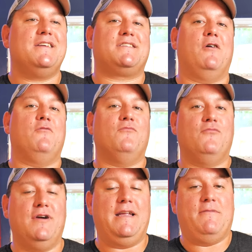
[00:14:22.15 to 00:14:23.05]
So
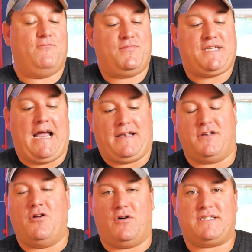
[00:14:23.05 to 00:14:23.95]
really sad
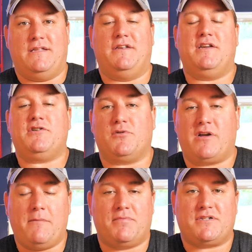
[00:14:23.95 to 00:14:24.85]
to not see the digital
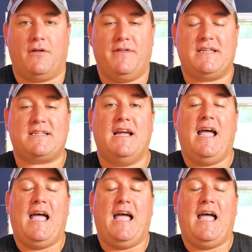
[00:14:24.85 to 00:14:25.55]
compass on this.